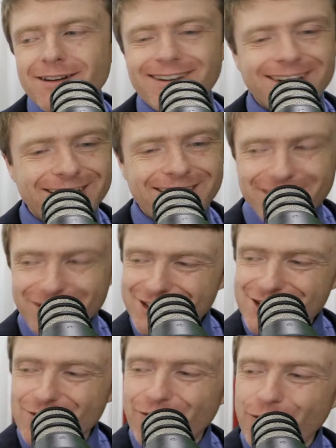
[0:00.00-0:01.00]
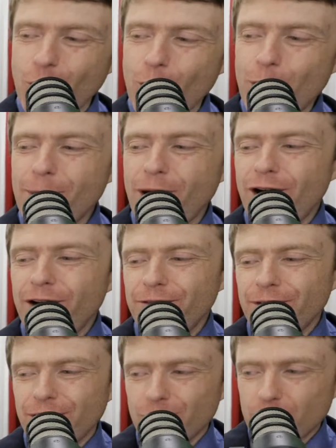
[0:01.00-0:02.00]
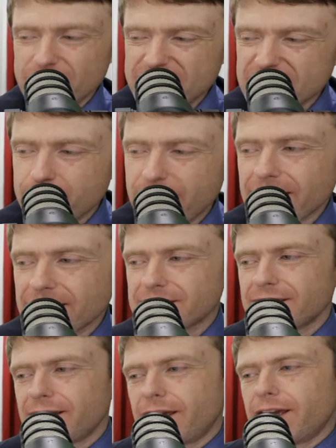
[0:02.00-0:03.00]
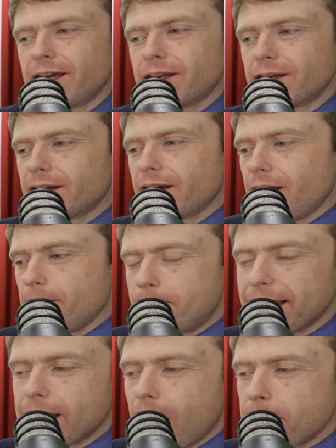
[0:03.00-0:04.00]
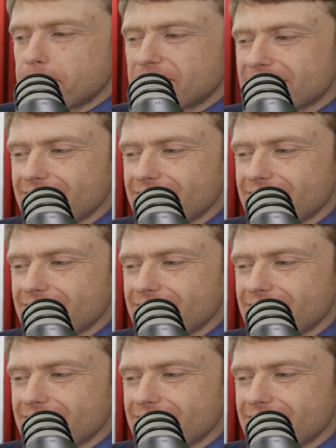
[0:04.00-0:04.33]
in some form of respect and big ups.